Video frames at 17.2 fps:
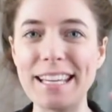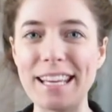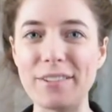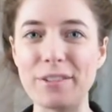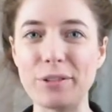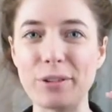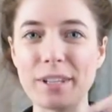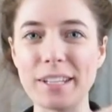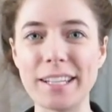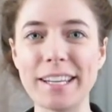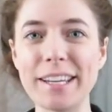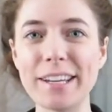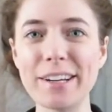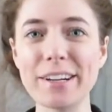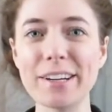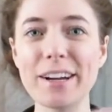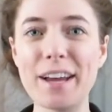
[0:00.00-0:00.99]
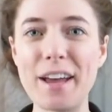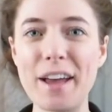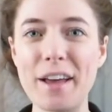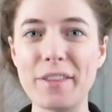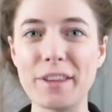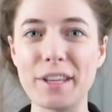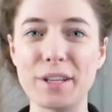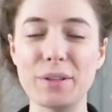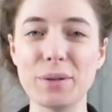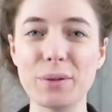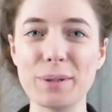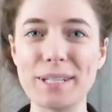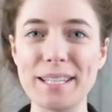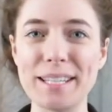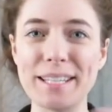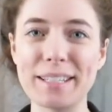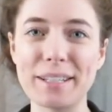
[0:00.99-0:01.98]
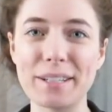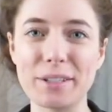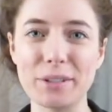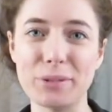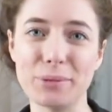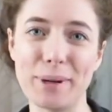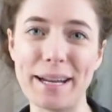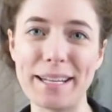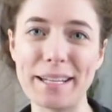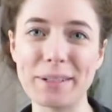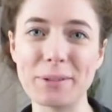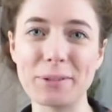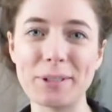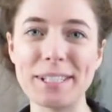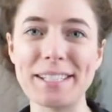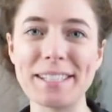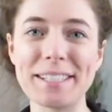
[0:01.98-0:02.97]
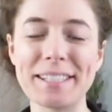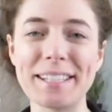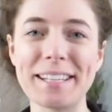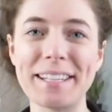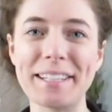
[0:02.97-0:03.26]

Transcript: If you can hear the annoying grating noise